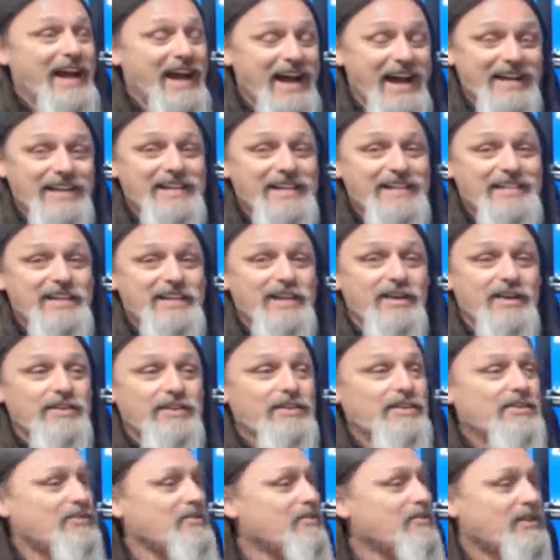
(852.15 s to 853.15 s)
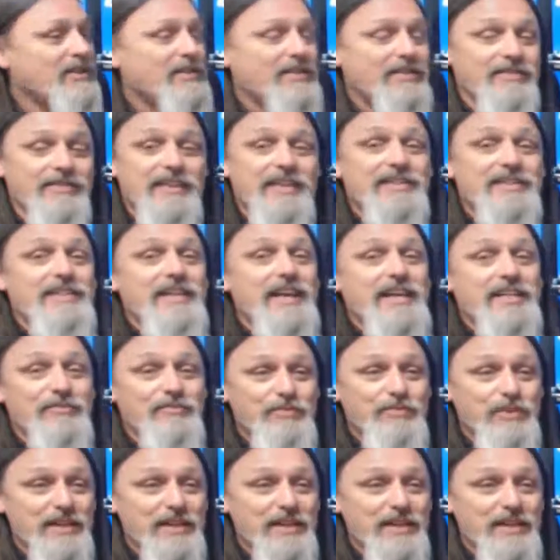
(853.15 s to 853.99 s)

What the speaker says: I can tell you this has